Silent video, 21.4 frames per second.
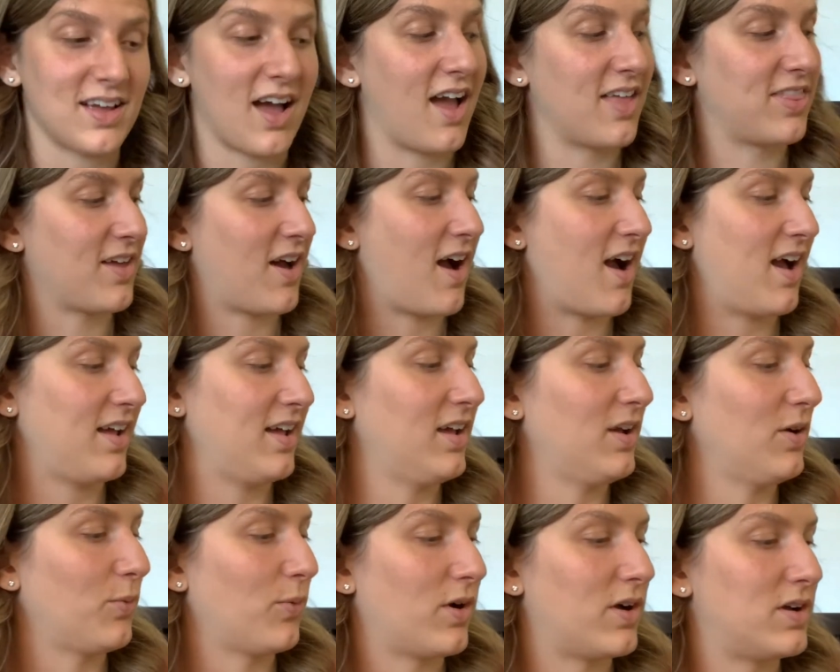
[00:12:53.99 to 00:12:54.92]
I thought
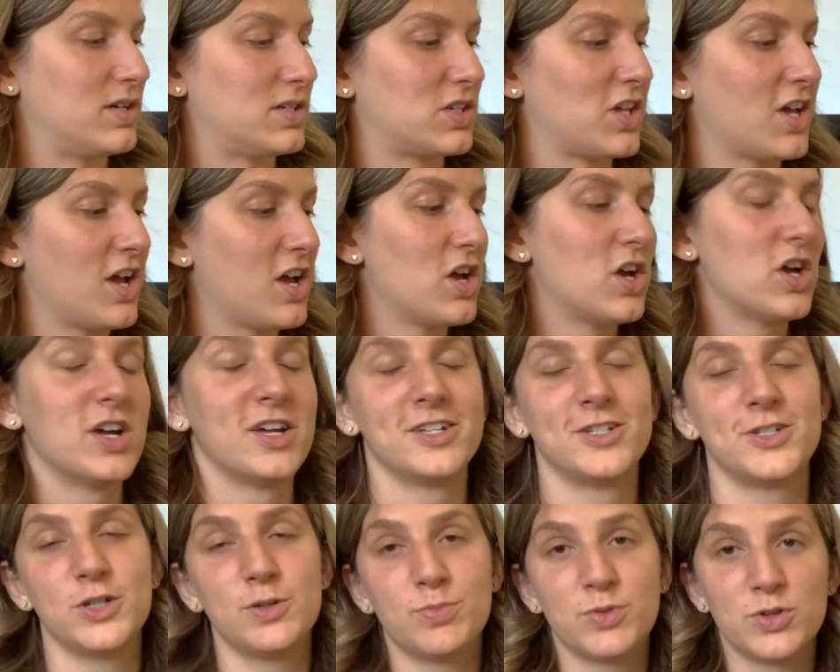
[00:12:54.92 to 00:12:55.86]
it was
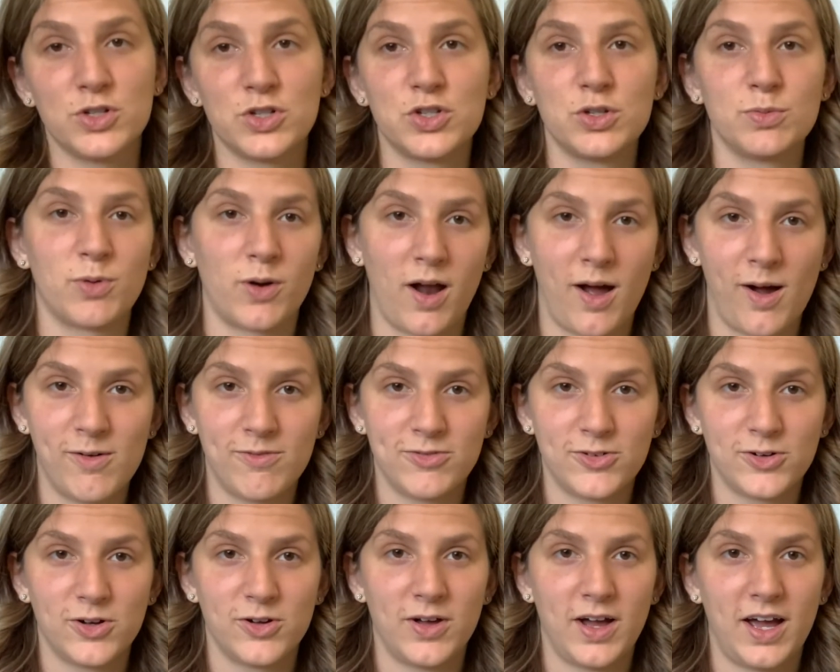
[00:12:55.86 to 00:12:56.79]
super, super helpful.